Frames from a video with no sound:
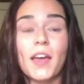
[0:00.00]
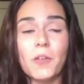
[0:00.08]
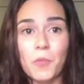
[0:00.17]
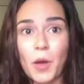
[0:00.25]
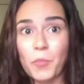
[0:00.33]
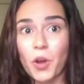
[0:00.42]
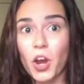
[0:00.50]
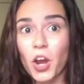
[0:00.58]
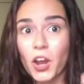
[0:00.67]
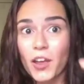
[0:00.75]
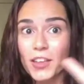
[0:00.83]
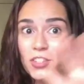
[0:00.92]

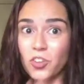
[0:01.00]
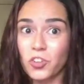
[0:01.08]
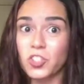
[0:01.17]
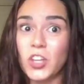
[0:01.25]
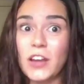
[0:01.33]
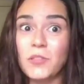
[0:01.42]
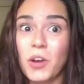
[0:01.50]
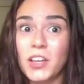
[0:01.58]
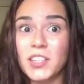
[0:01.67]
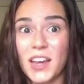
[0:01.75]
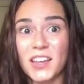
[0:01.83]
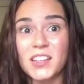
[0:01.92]
Remember, it starts January
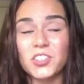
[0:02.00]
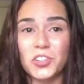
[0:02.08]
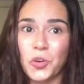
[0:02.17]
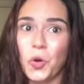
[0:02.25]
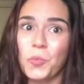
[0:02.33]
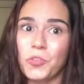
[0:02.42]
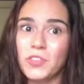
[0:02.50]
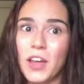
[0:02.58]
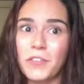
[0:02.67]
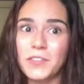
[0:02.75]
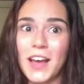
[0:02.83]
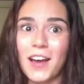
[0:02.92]
2nd, so you're almost
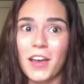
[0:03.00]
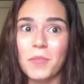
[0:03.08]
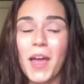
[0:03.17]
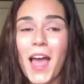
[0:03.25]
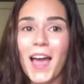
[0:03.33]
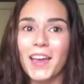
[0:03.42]
out of time.